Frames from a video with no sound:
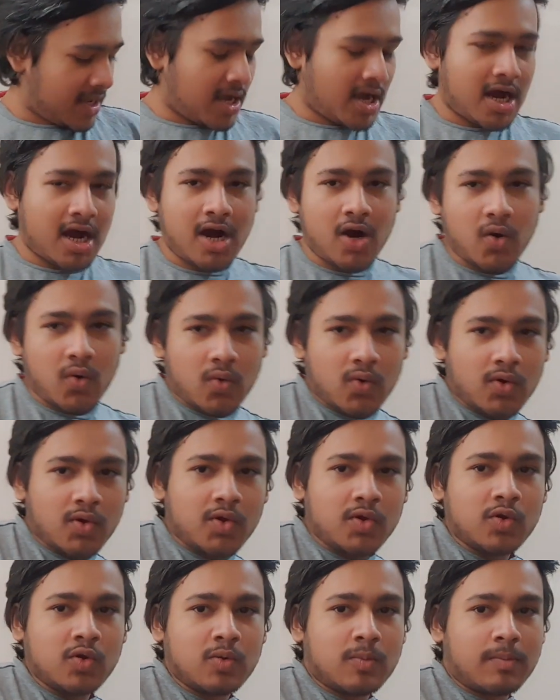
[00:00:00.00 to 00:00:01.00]
how do
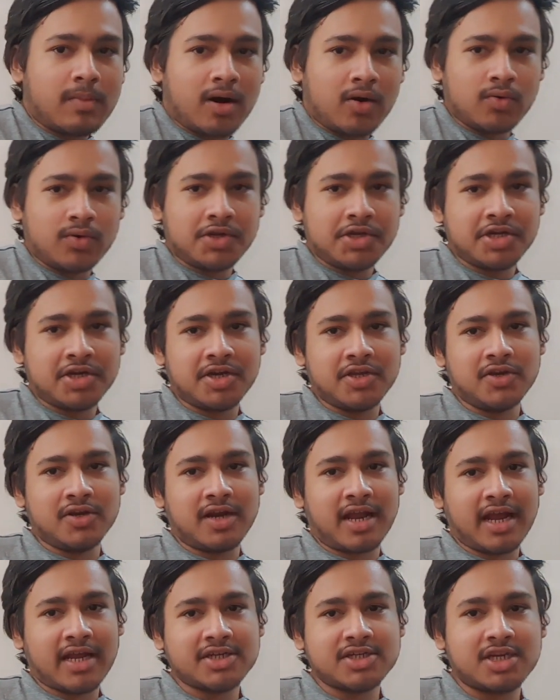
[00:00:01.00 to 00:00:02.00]
you mount your
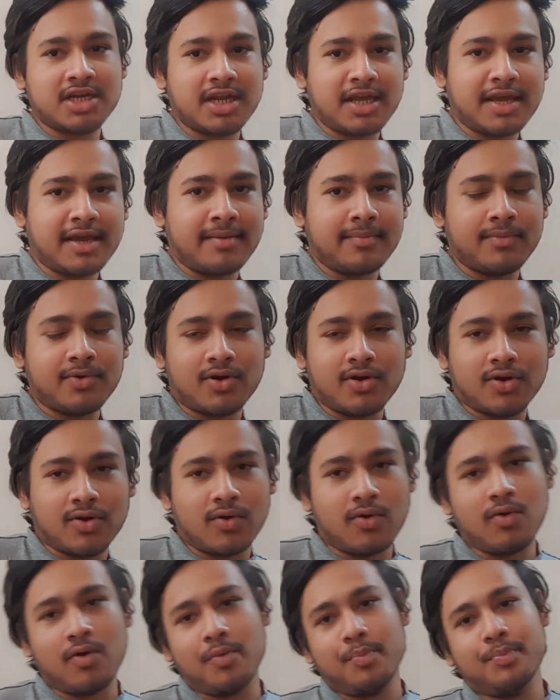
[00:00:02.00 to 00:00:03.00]
action camera or
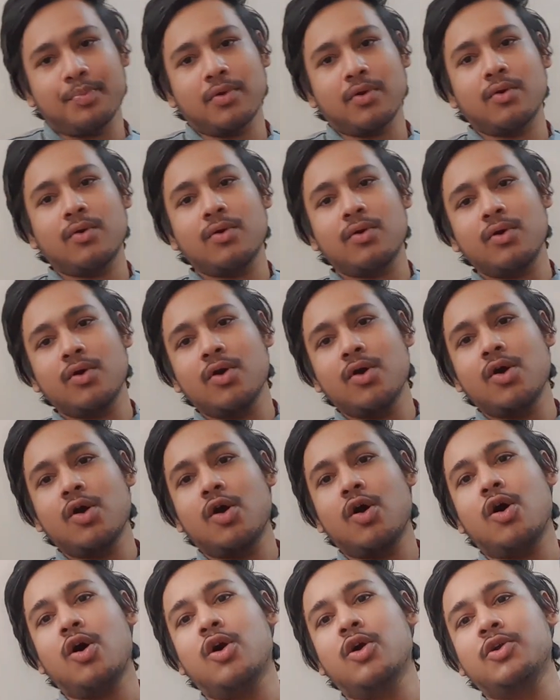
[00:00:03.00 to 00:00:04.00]
GoPro
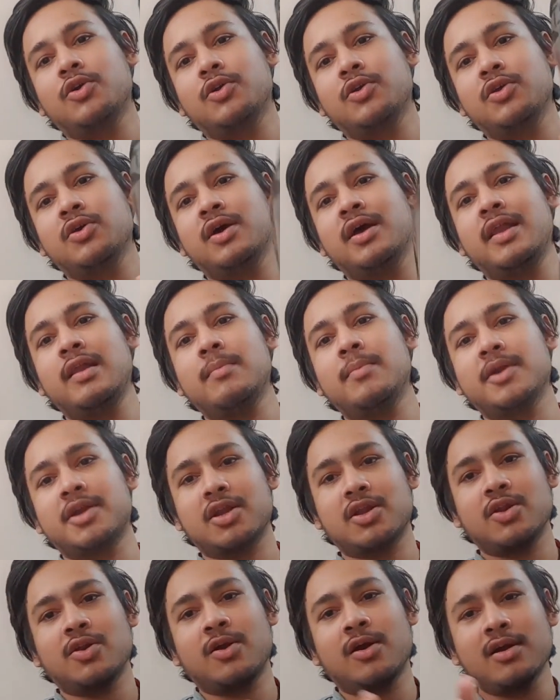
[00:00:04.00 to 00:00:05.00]
onto your helmet?
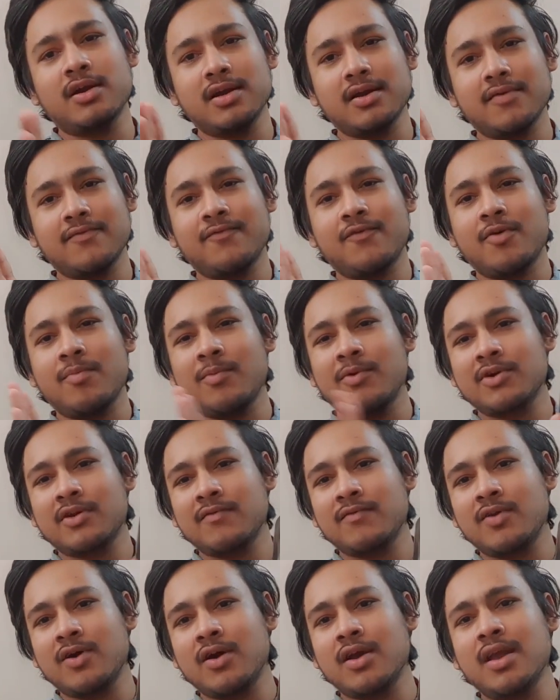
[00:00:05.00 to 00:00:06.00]
Not for
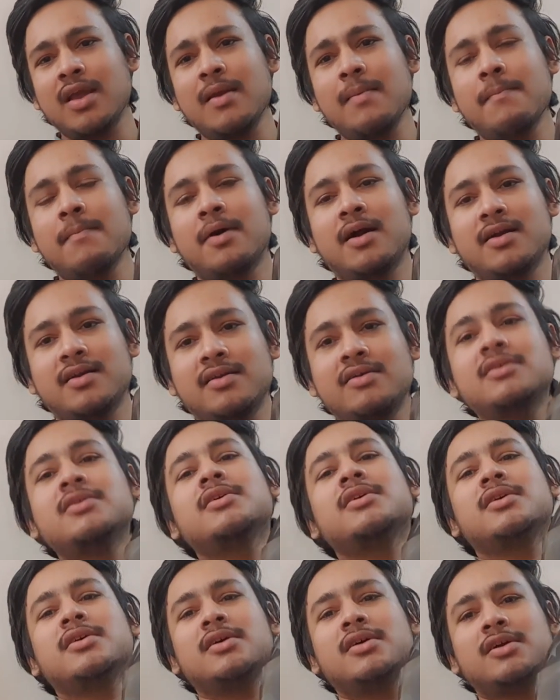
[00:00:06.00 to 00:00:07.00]
motovlogging but
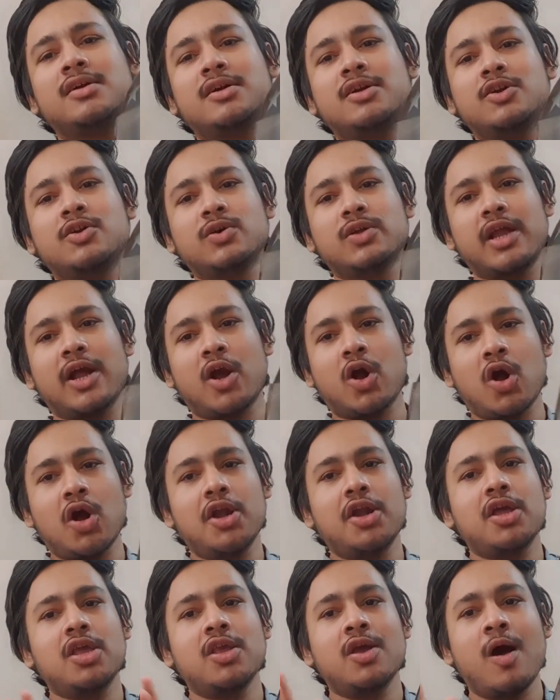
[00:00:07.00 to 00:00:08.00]
to
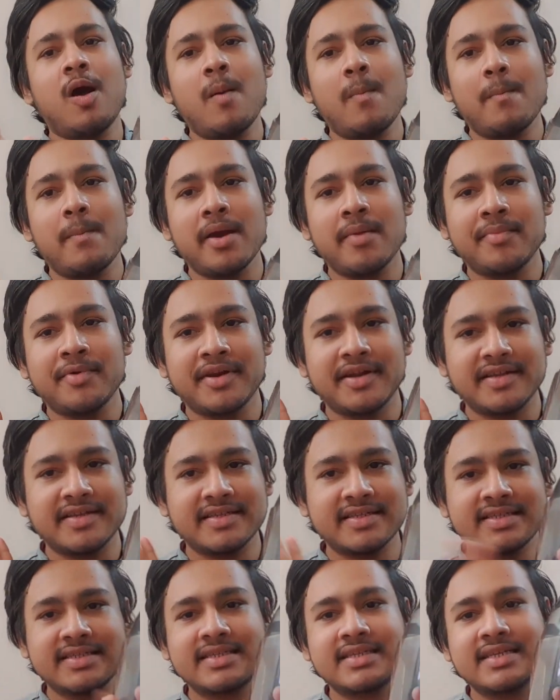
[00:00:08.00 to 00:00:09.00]
record your
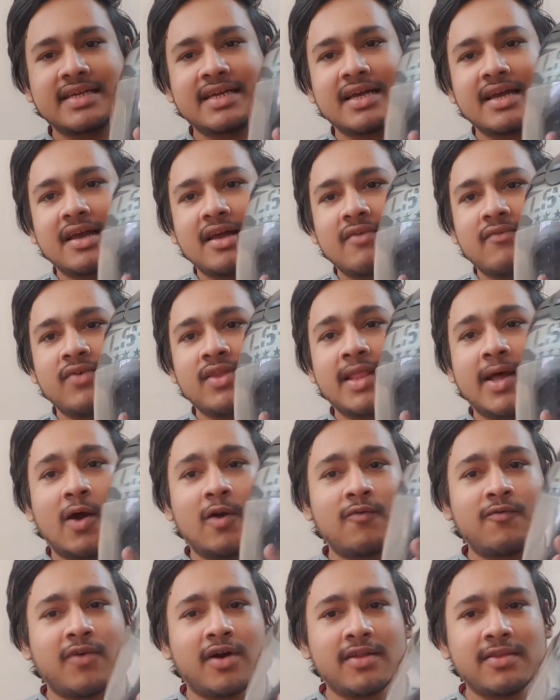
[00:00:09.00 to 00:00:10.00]
memories.
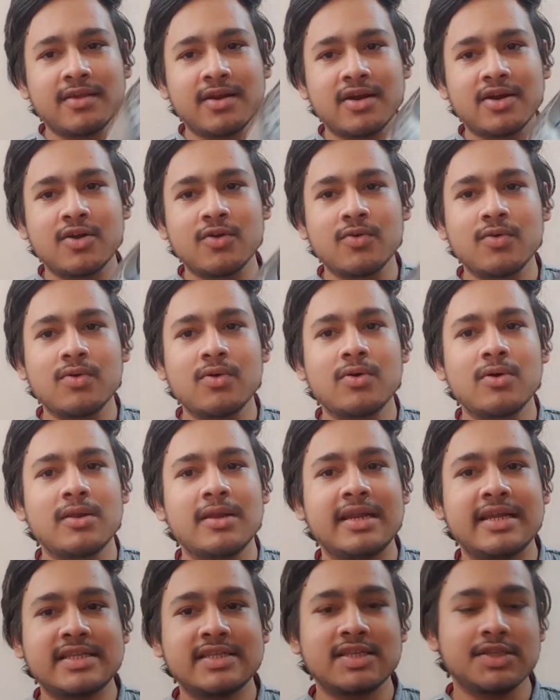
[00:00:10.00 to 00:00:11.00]
Without further ado,
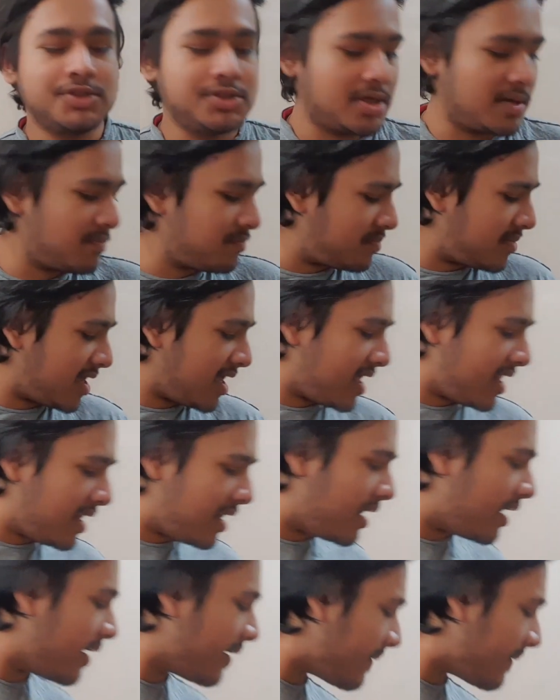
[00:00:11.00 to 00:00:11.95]
let's jump in.